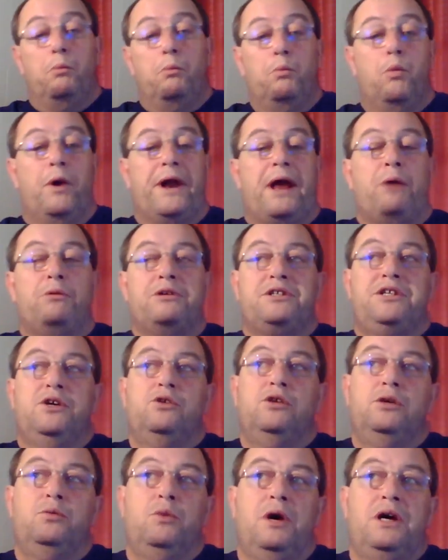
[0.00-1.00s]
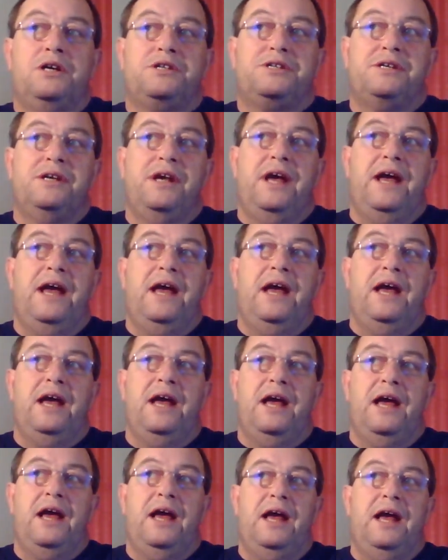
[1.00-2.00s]
what I was doing was
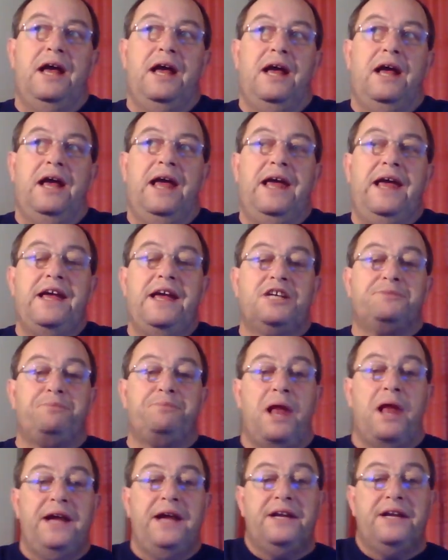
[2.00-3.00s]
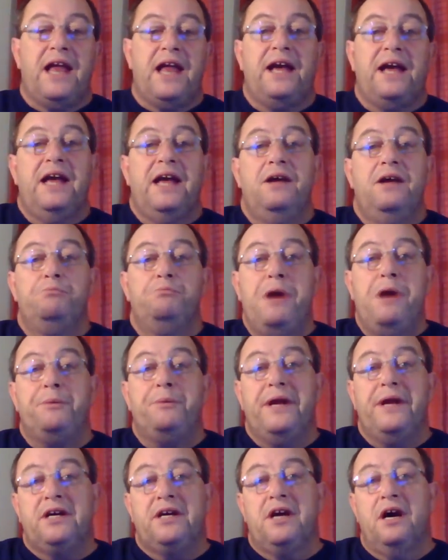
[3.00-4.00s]
he explained it like
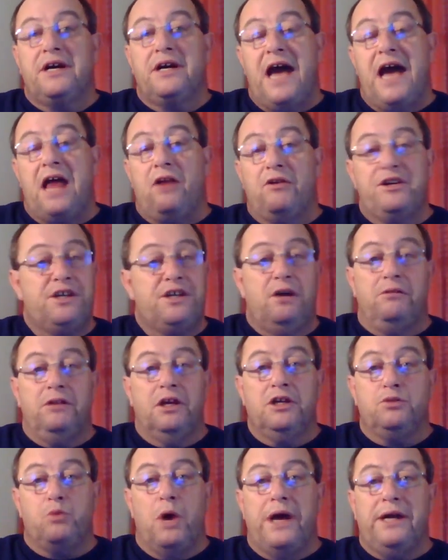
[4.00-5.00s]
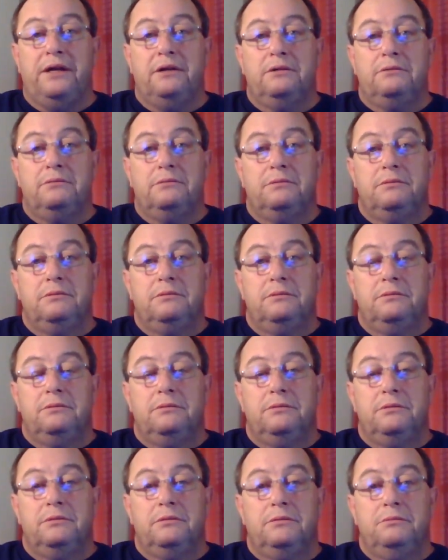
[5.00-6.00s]
people that cut calories don't lose weight
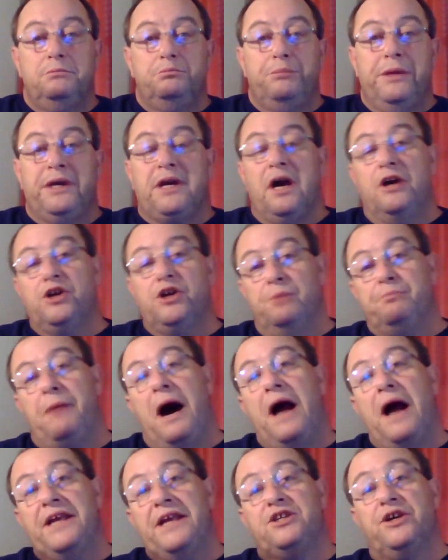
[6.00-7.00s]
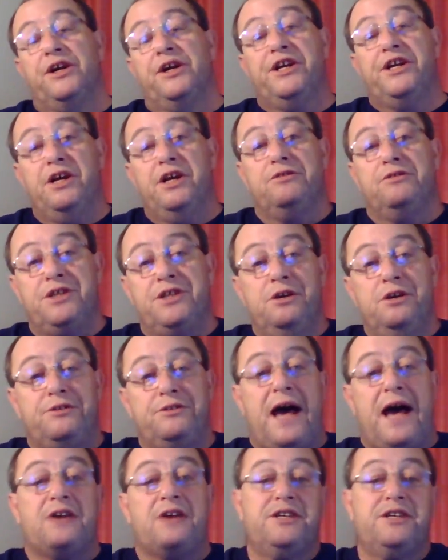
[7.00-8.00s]
because your body's going to use
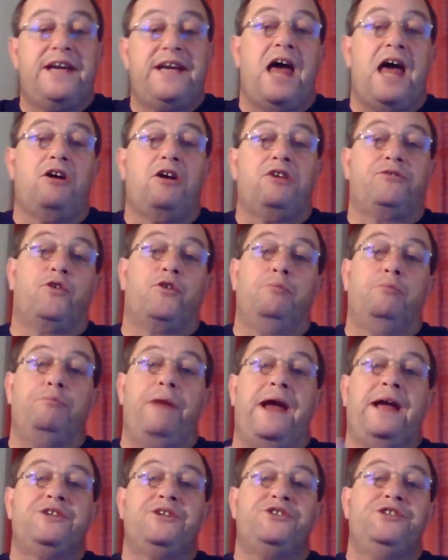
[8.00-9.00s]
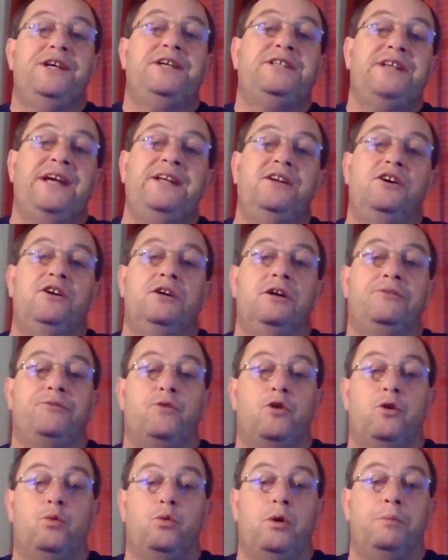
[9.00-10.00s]
2,000 calories for a man, 1,600
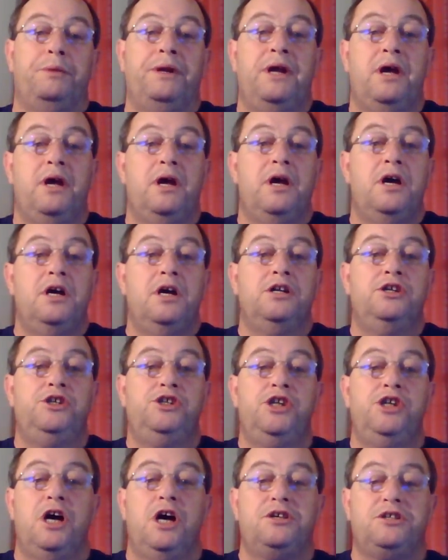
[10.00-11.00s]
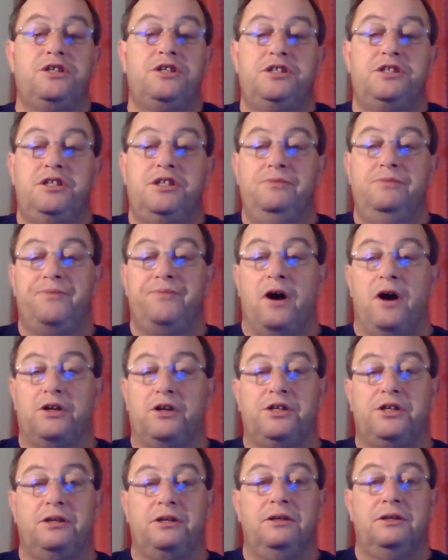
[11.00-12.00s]
for a woman, just to
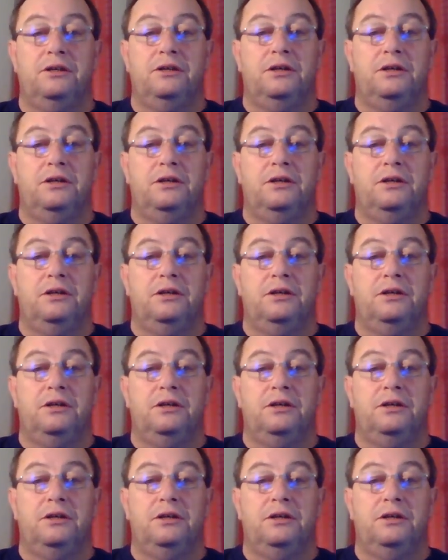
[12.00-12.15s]
function.